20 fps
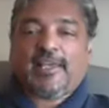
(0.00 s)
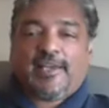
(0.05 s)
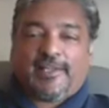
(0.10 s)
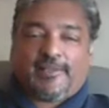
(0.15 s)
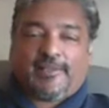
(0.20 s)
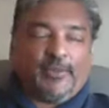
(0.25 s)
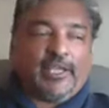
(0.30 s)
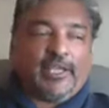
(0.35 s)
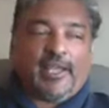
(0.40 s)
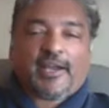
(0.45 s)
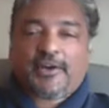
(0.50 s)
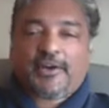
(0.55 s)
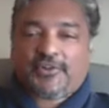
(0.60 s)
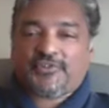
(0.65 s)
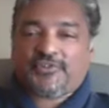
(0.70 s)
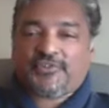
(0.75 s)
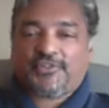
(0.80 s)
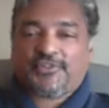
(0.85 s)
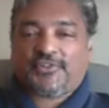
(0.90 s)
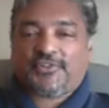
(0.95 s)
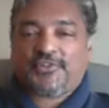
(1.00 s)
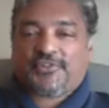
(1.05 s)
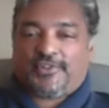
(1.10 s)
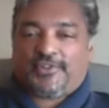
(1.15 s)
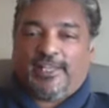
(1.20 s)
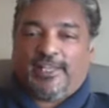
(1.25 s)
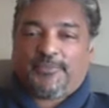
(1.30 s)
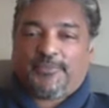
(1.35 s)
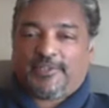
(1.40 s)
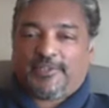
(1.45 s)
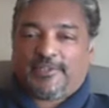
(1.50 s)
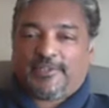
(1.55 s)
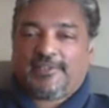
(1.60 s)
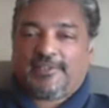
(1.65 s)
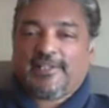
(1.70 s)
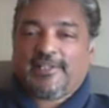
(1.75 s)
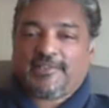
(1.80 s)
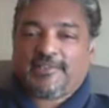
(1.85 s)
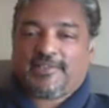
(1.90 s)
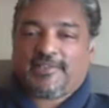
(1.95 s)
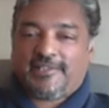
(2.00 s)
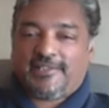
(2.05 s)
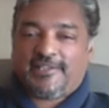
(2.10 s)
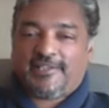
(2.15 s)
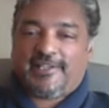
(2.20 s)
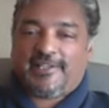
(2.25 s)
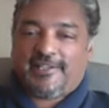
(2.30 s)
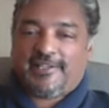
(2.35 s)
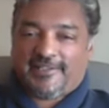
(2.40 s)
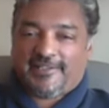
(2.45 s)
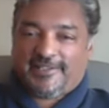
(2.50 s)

my younger sisters are named Liz and Tina.